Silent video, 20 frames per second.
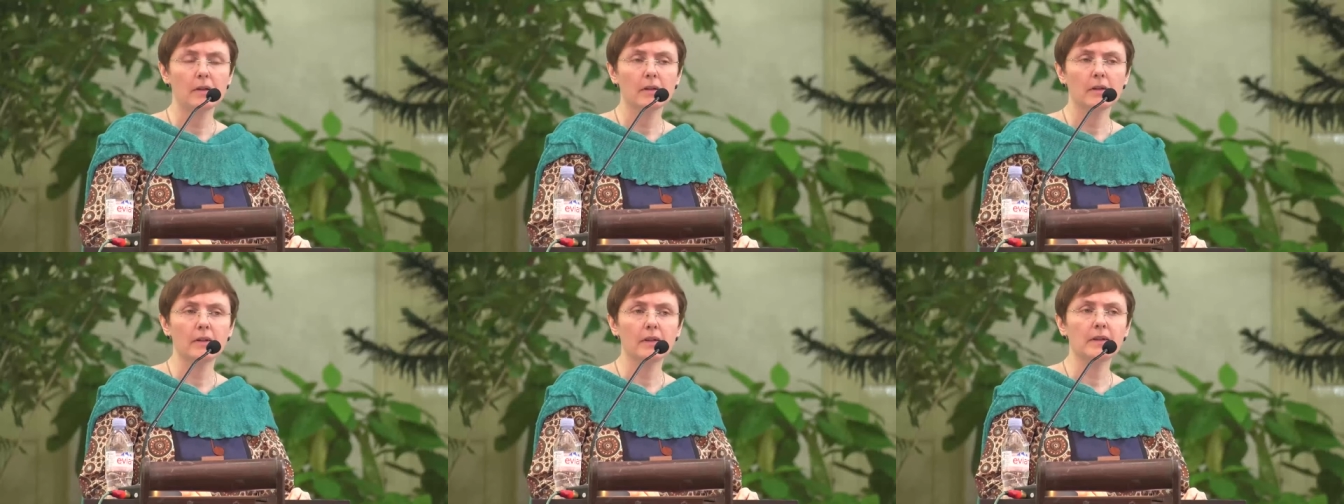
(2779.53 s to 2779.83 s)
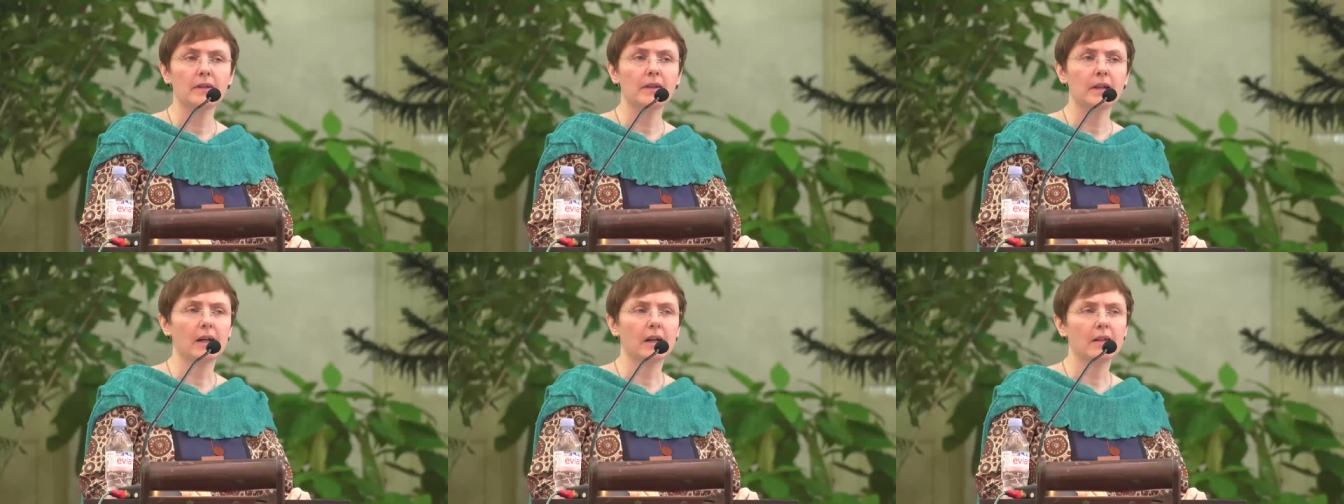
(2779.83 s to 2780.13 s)

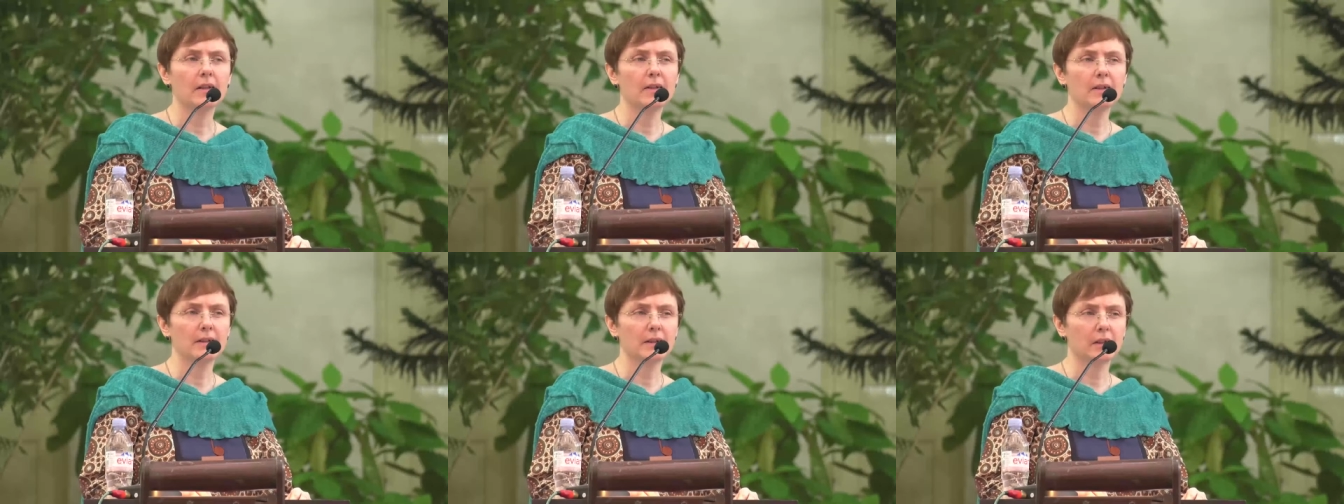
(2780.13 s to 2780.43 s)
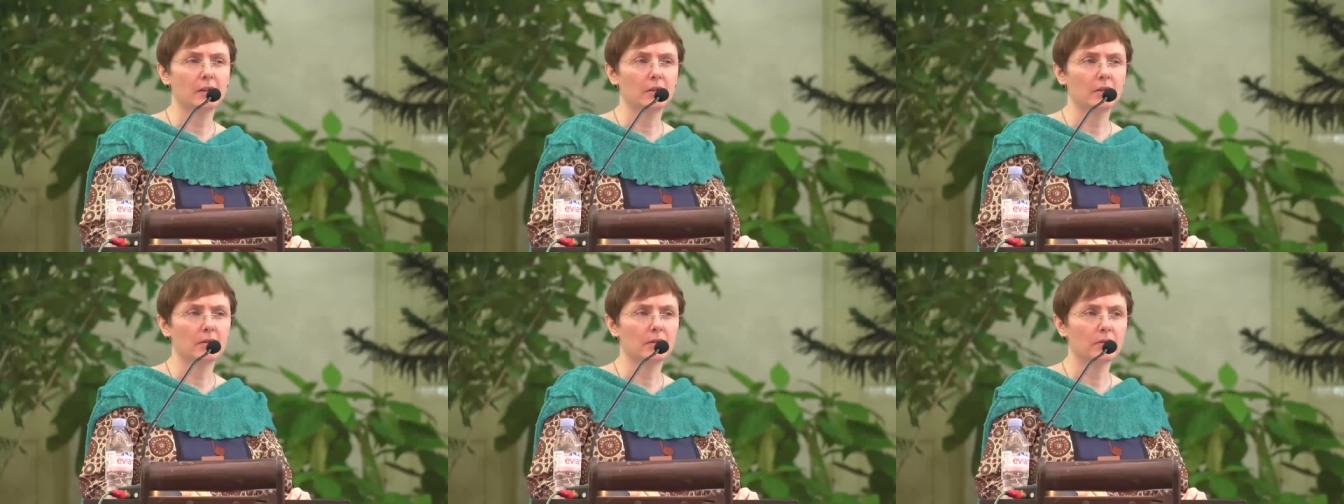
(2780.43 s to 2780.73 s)
This other
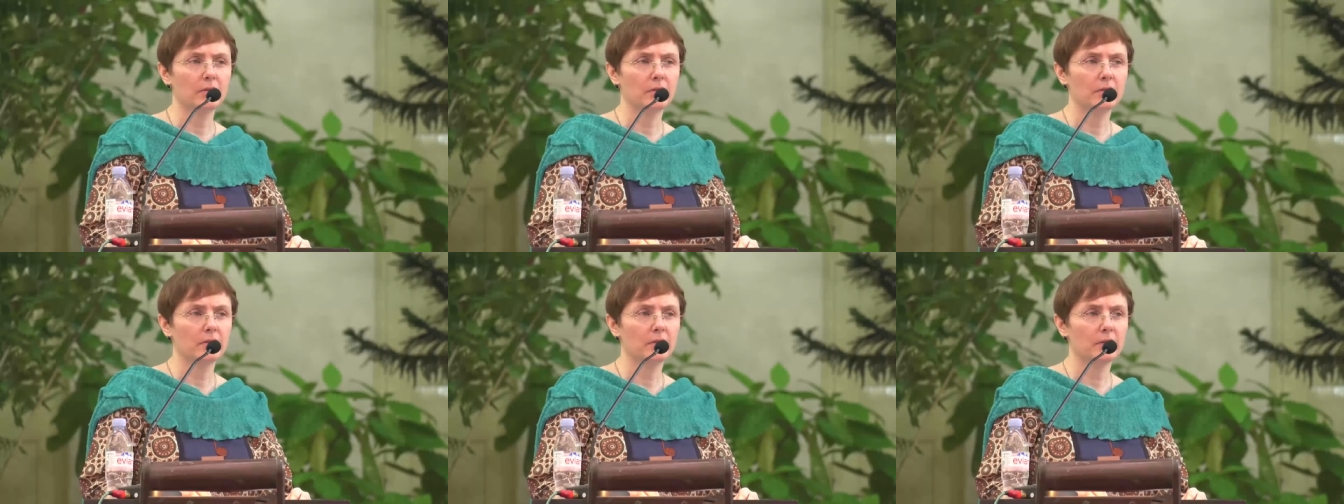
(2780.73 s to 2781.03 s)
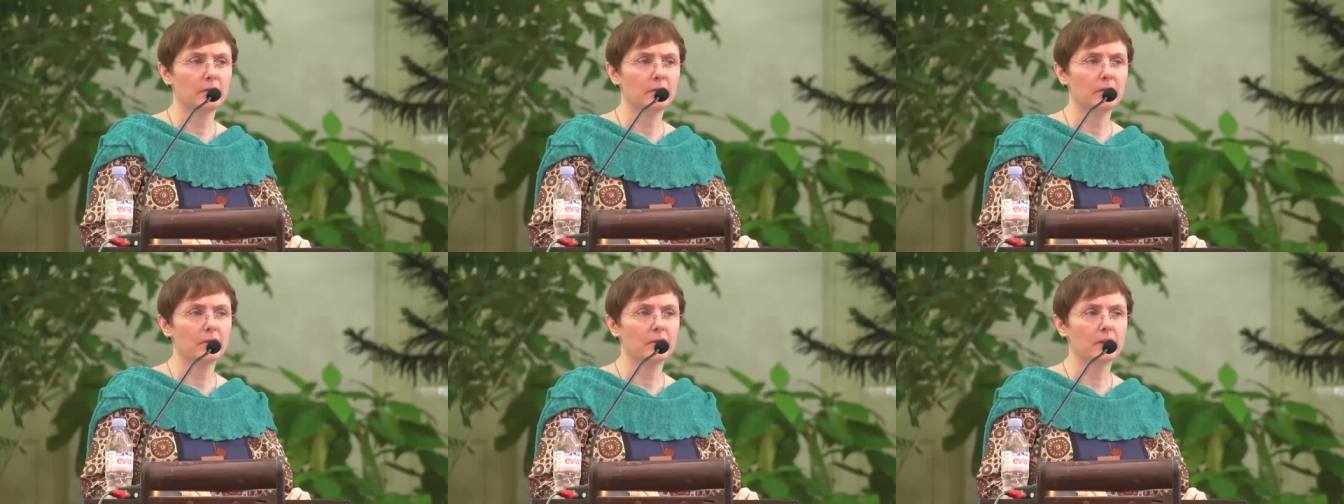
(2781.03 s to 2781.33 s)
self
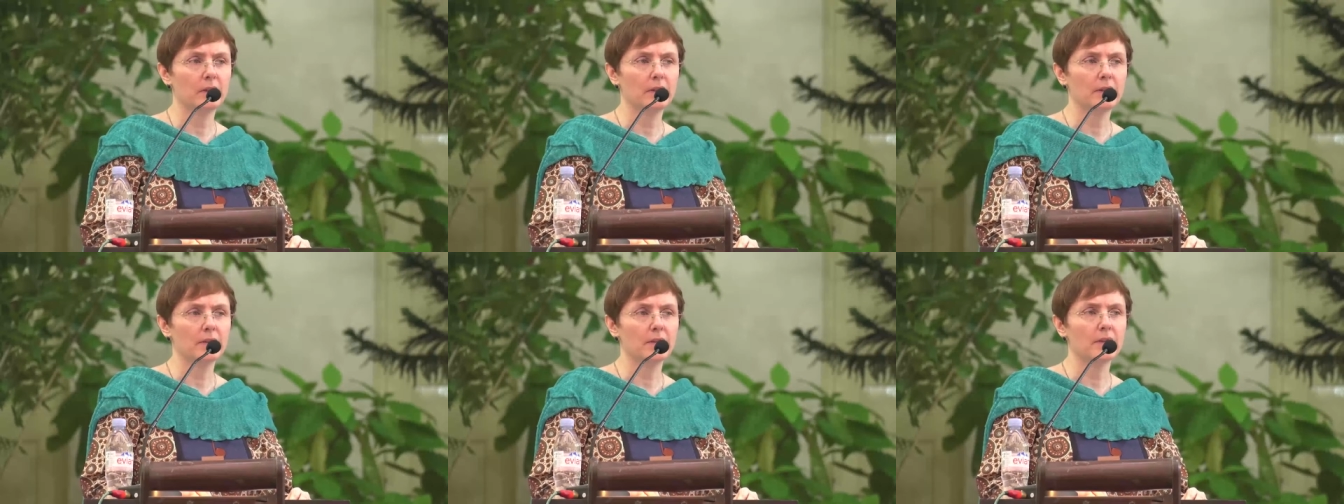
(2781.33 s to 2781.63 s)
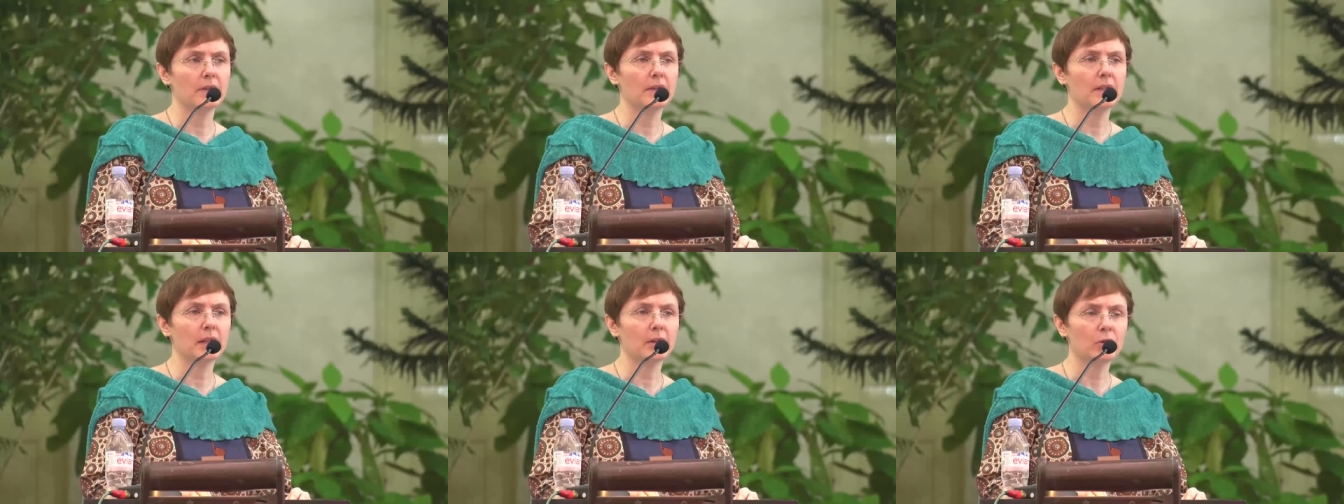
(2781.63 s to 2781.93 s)
is
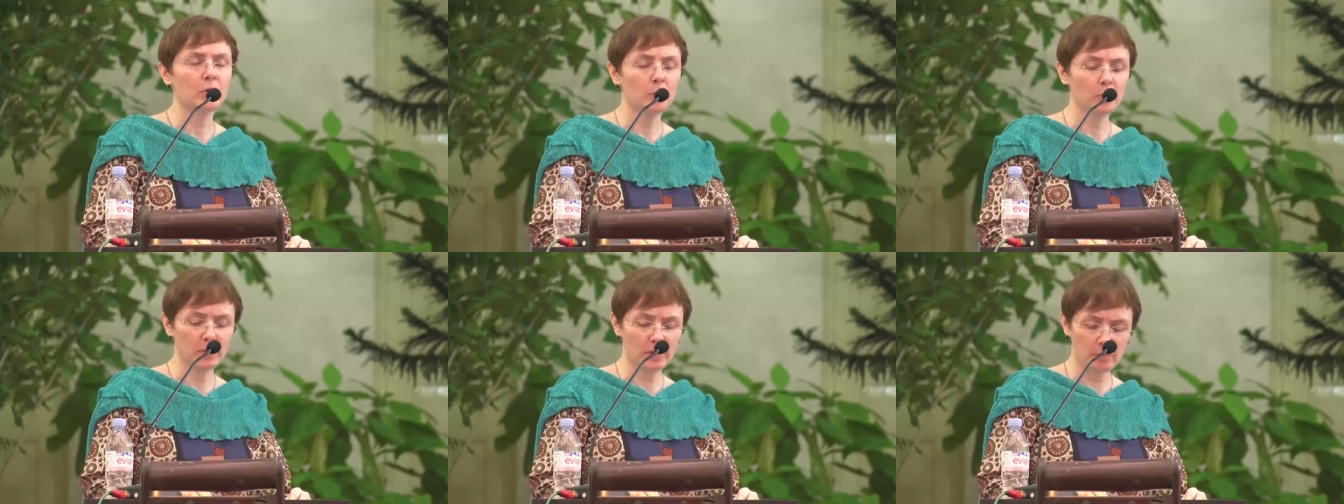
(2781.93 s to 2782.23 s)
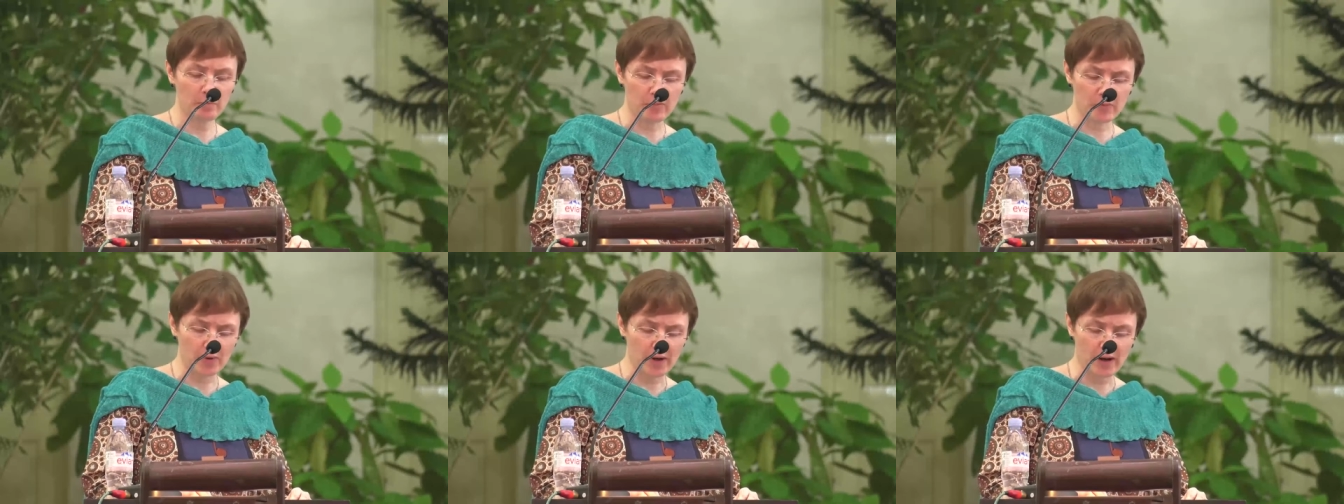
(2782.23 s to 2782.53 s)
terribly
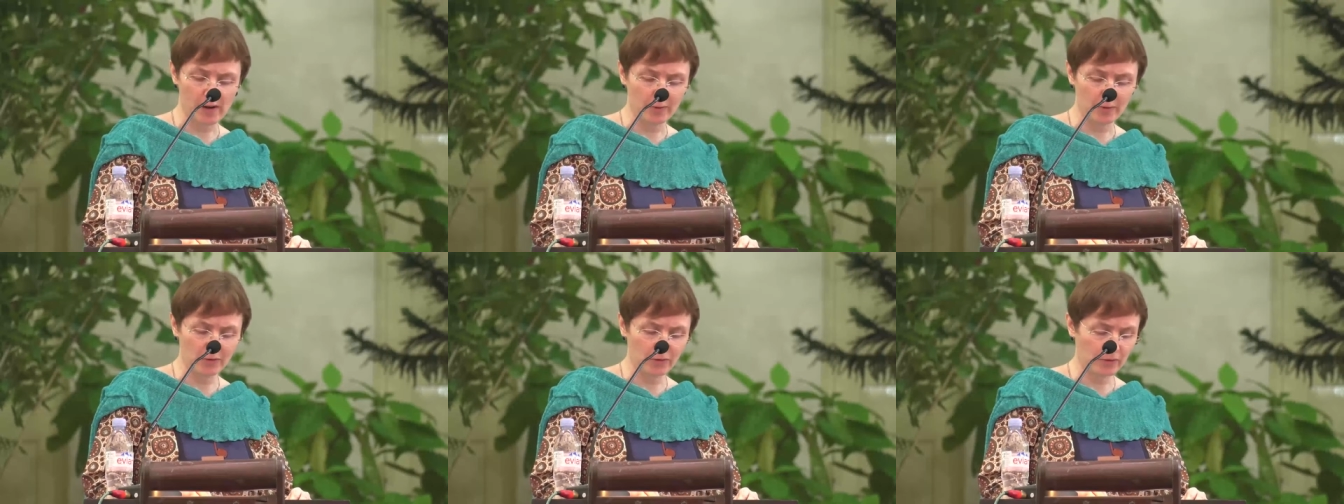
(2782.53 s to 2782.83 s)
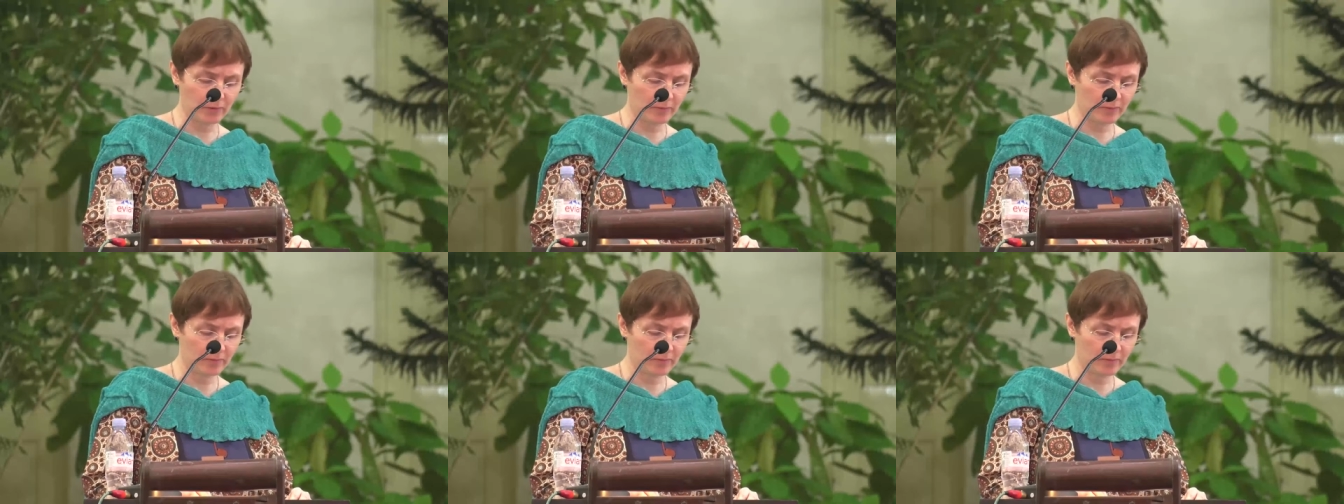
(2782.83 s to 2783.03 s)
proud